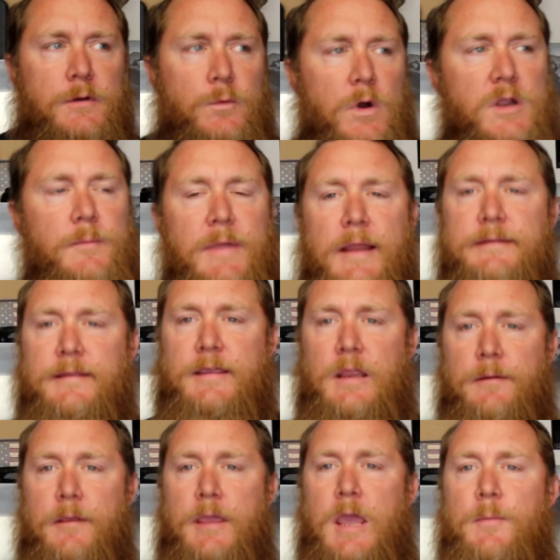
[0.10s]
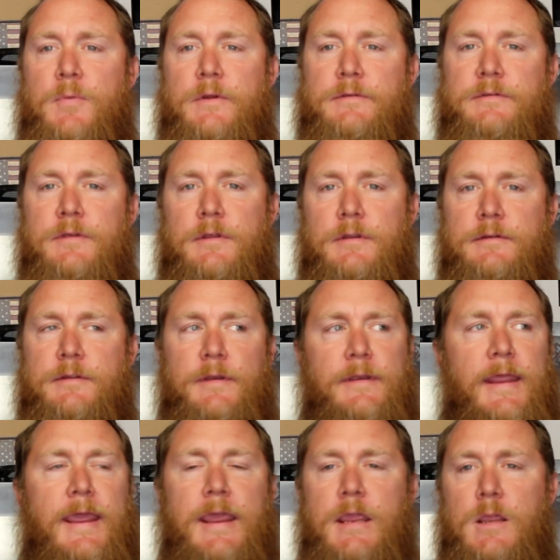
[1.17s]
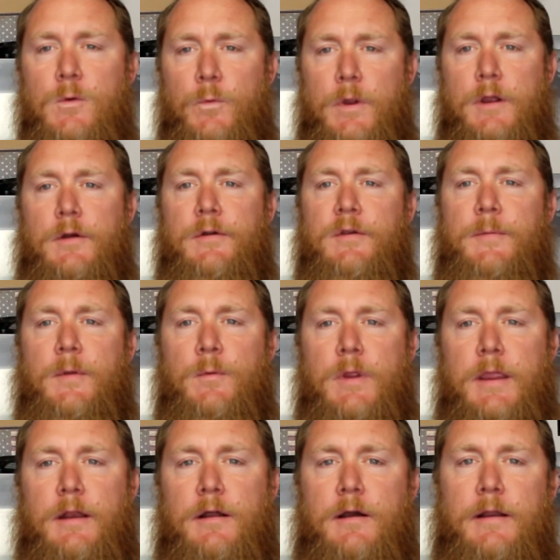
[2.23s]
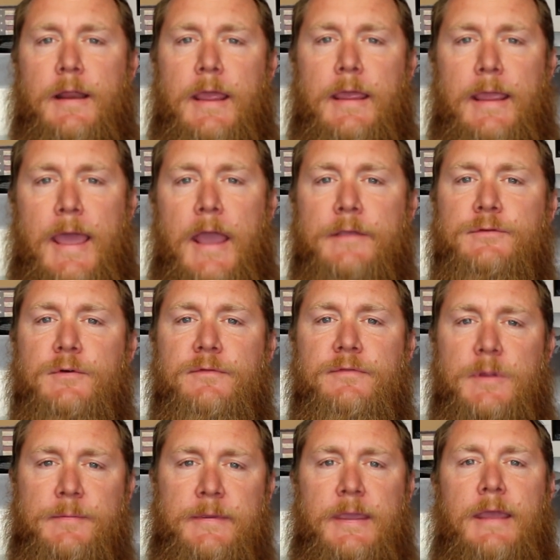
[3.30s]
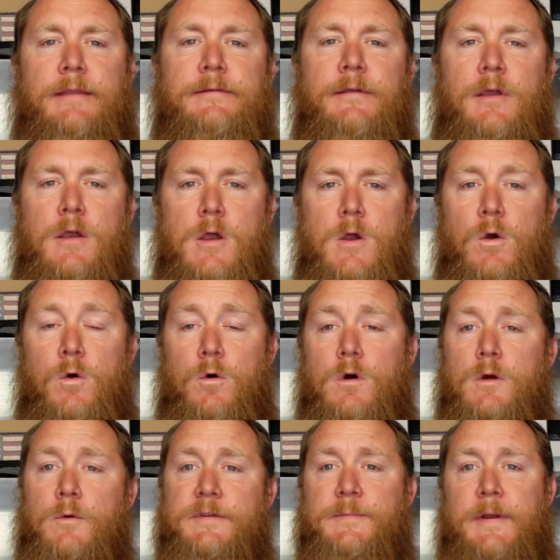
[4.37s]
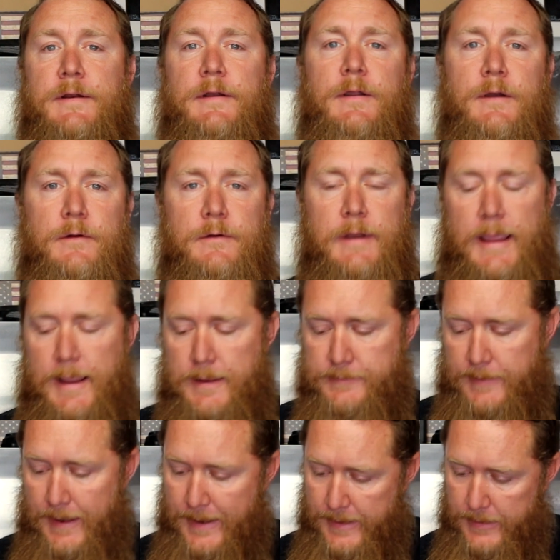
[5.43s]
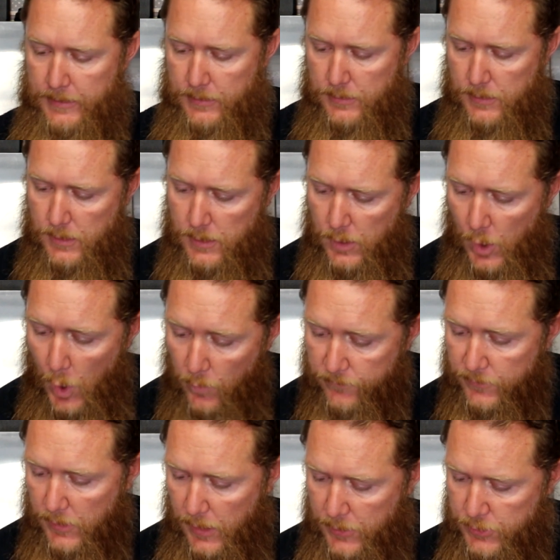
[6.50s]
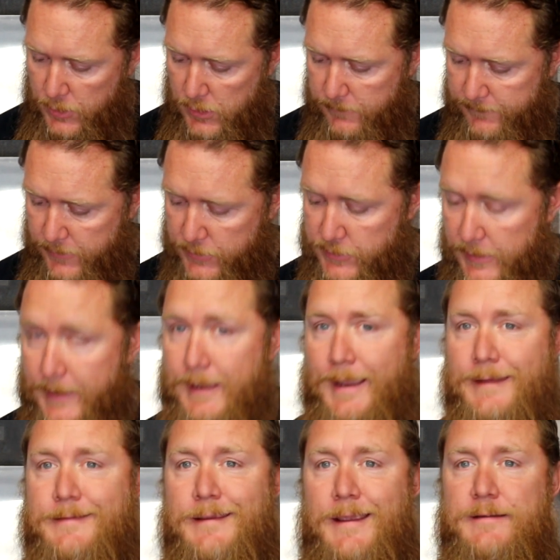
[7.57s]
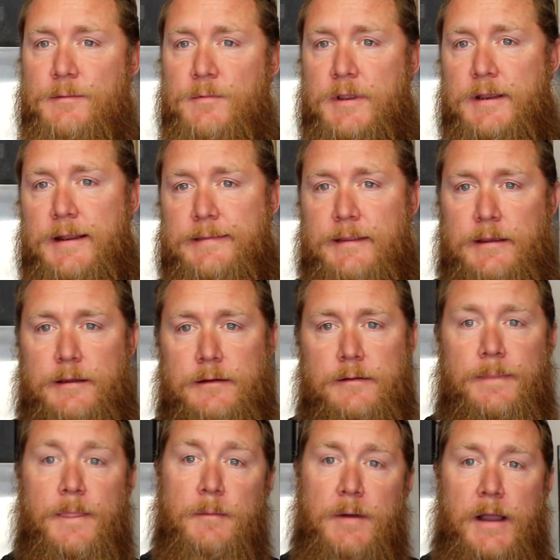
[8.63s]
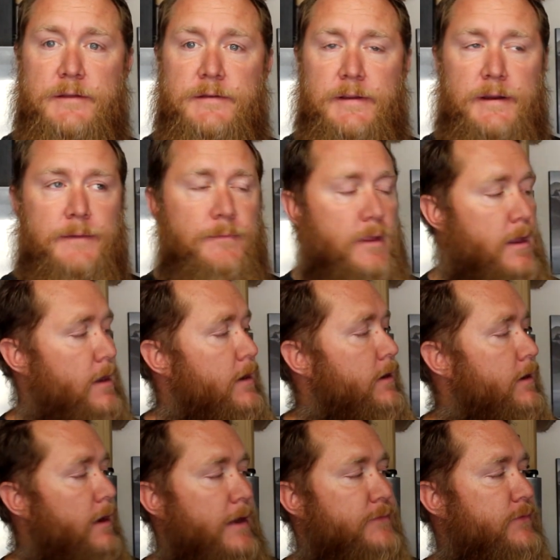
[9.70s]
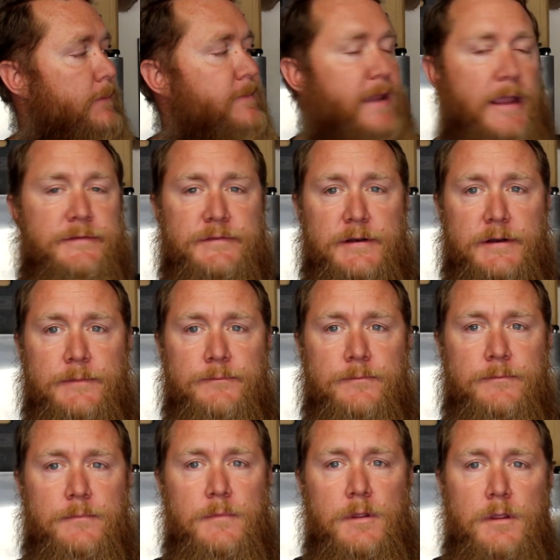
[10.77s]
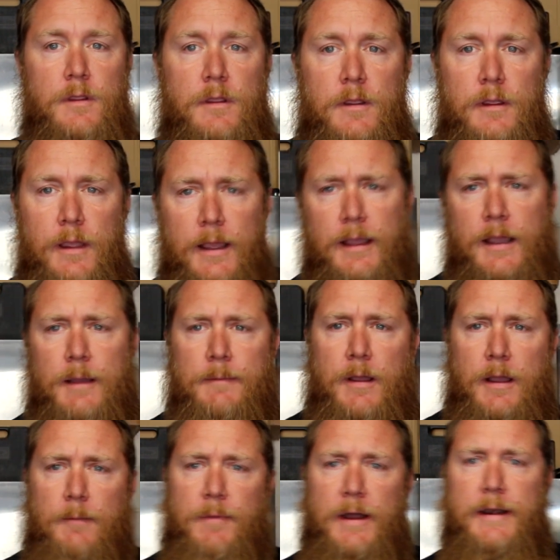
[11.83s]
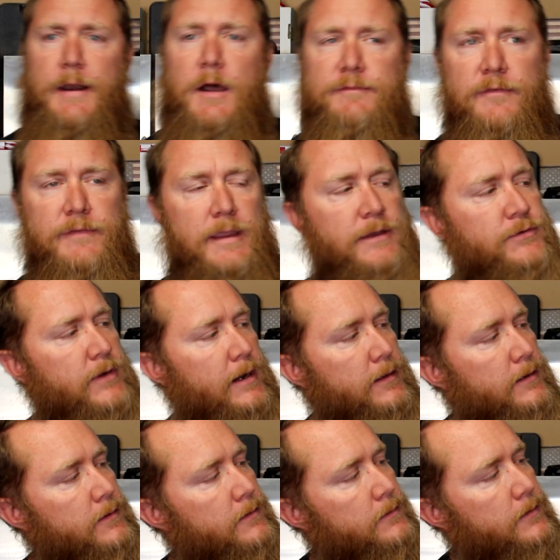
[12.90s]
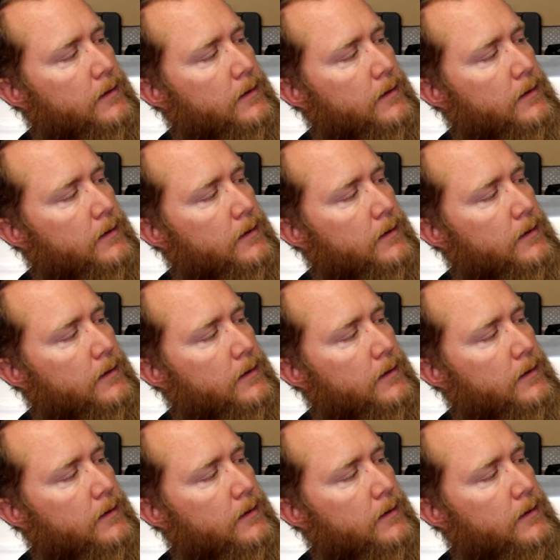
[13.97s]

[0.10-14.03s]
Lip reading: Welcome back to Kingdom Campers. Today we are going to be working on a axle flip kit, or what's better known as a over-under conversion kit, as I'm looking at the box here. It's from Dexter. I bought it off of eTrailer.